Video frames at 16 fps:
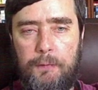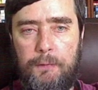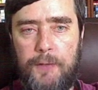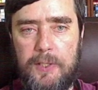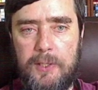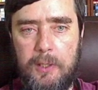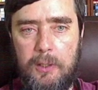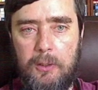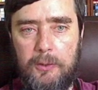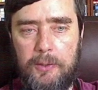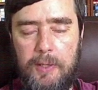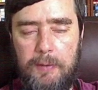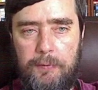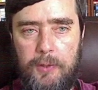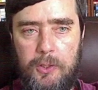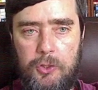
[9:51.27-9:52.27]
physical
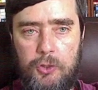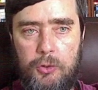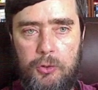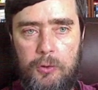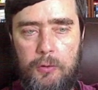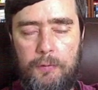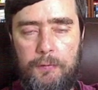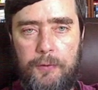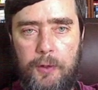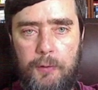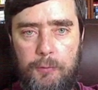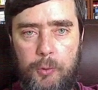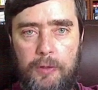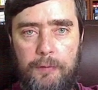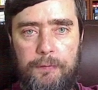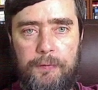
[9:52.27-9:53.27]
definition of, of
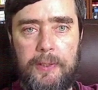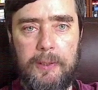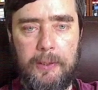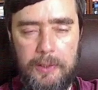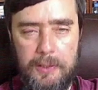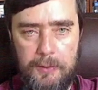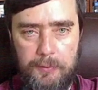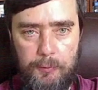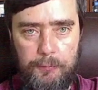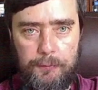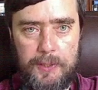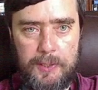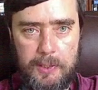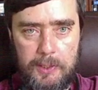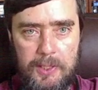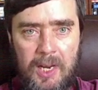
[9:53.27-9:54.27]
what a field is from
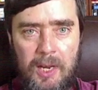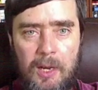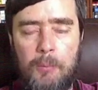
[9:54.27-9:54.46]
physics,